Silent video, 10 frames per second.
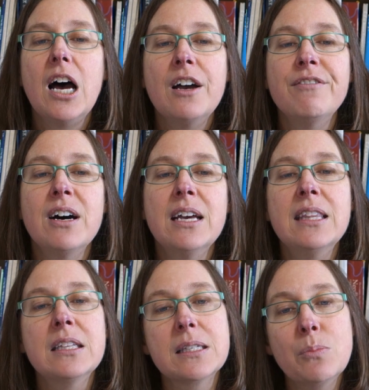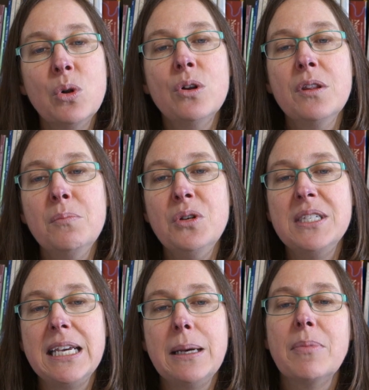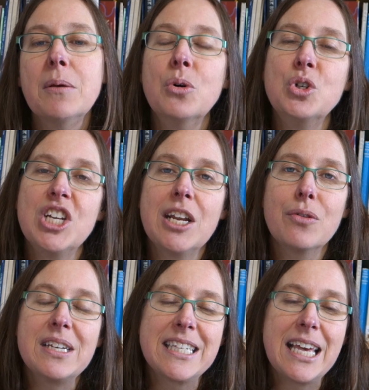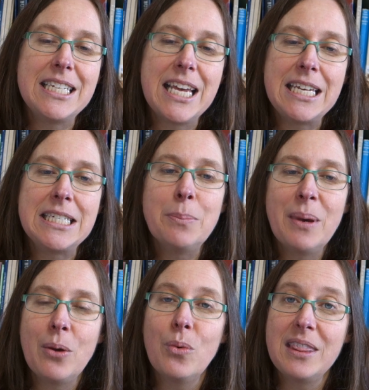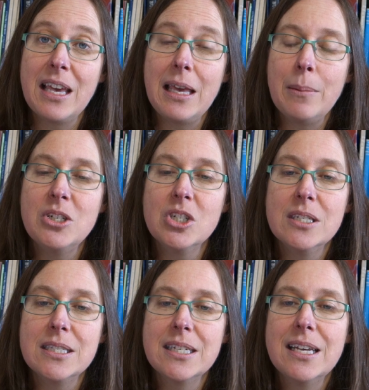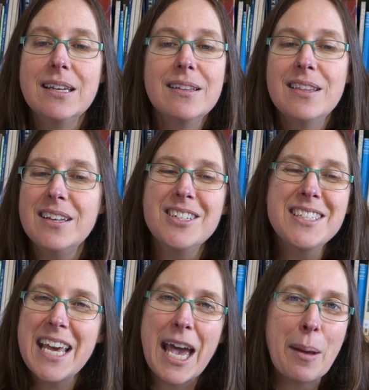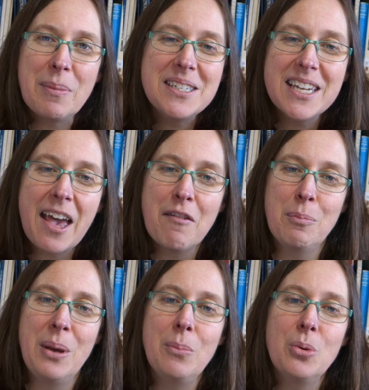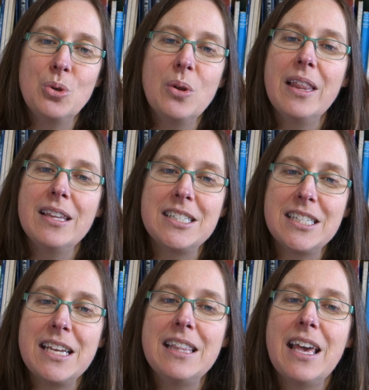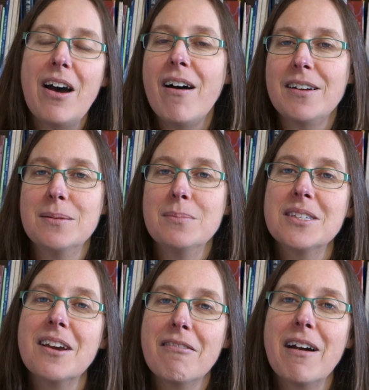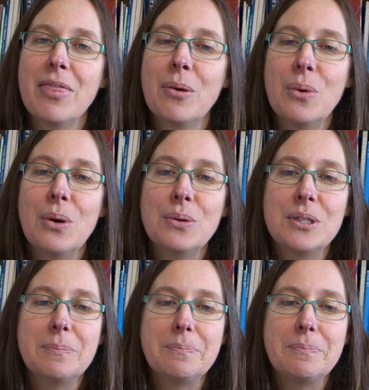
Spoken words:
I find the smaller the museum, the more generous they tend to be with their images. They're just happy to have people see their items around the world.